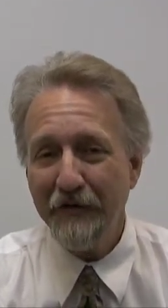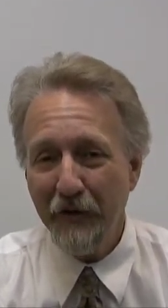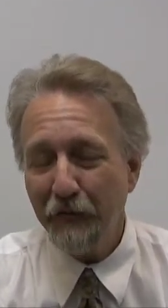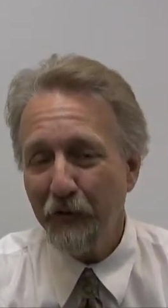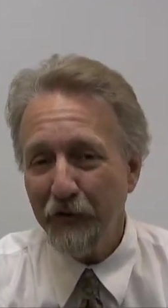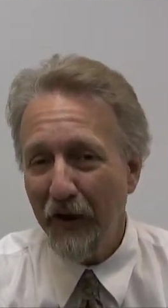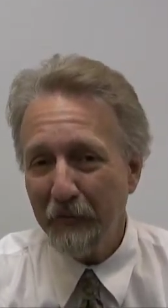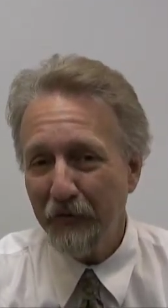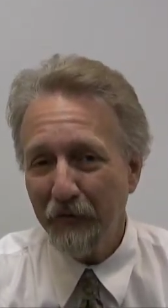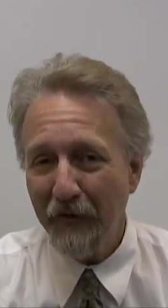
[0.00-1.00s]
different
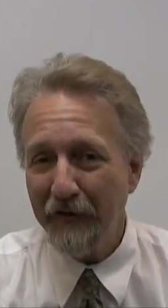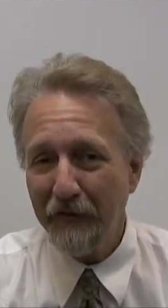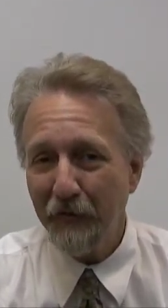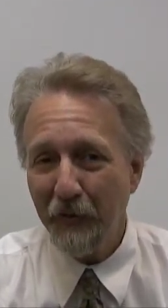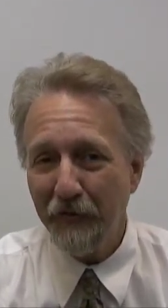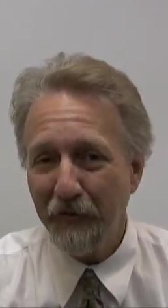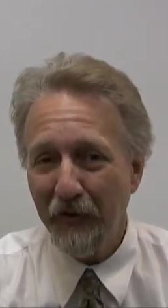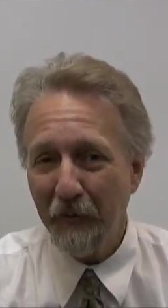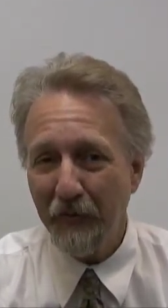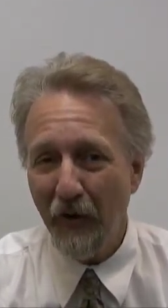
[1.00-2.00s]
types of funding sources
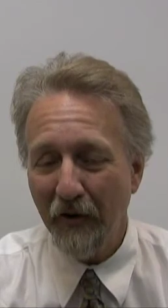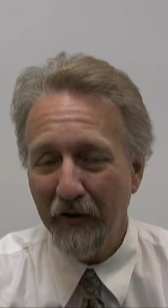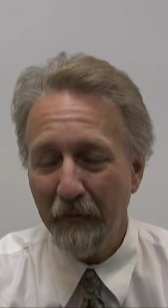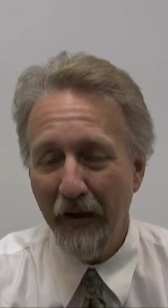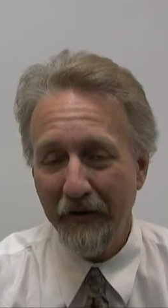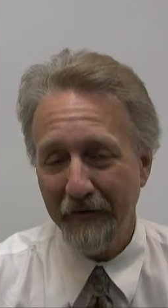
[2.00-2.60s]
that we're talking about,